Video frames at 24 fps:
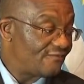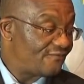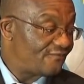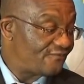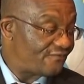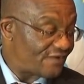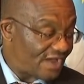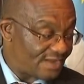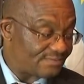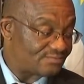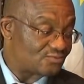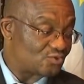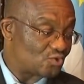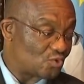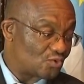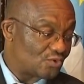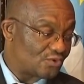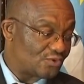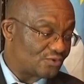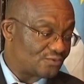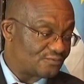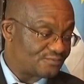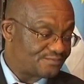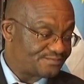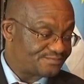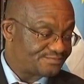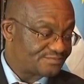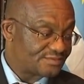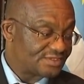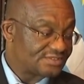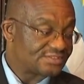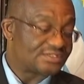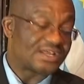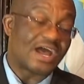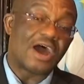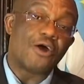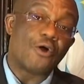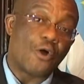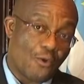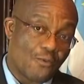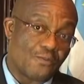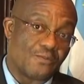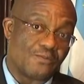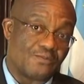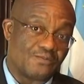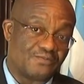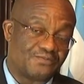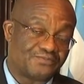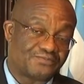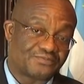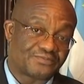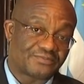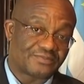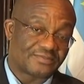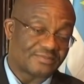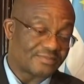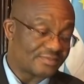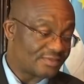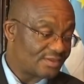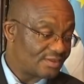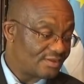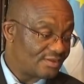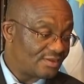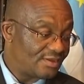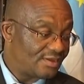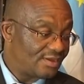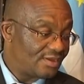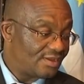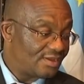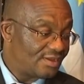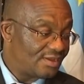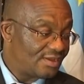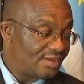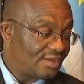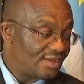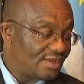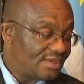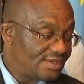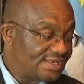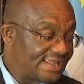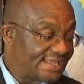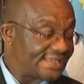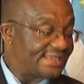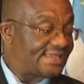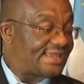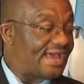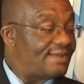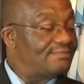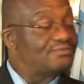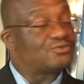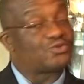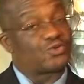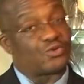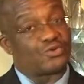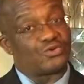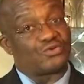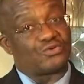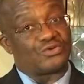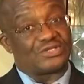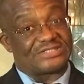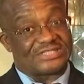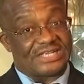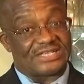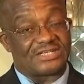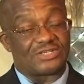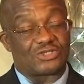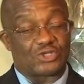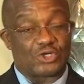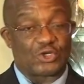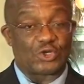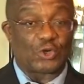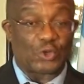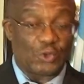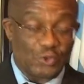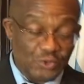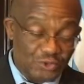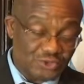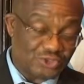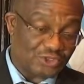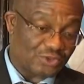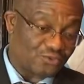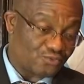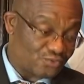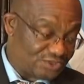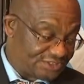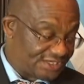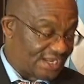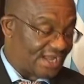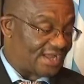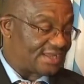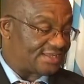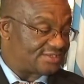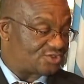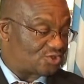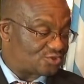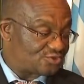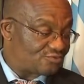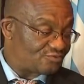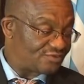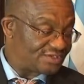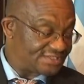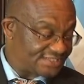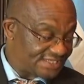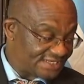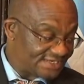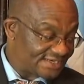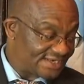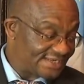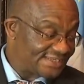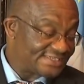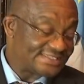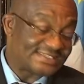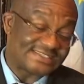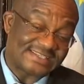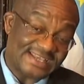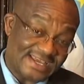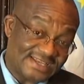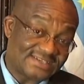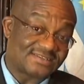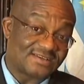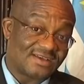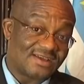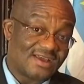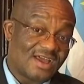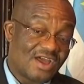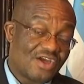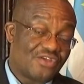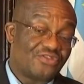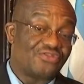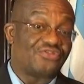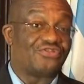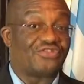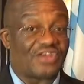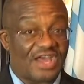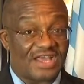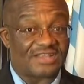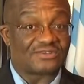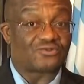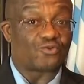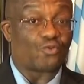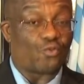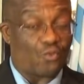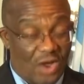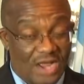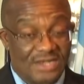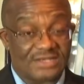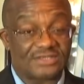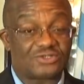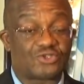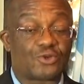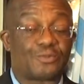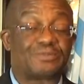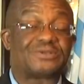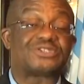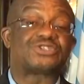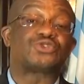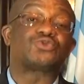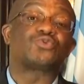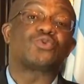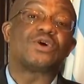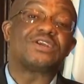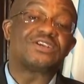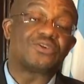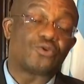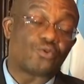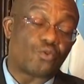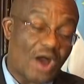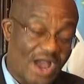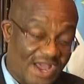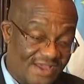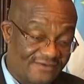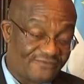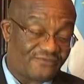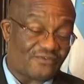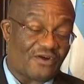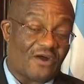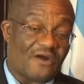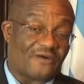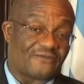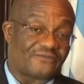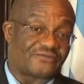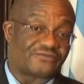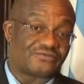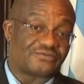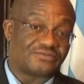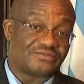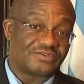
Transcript: Famdongo home. They came to a certain conclusion, which I just recently said, that one, to persuade the wife of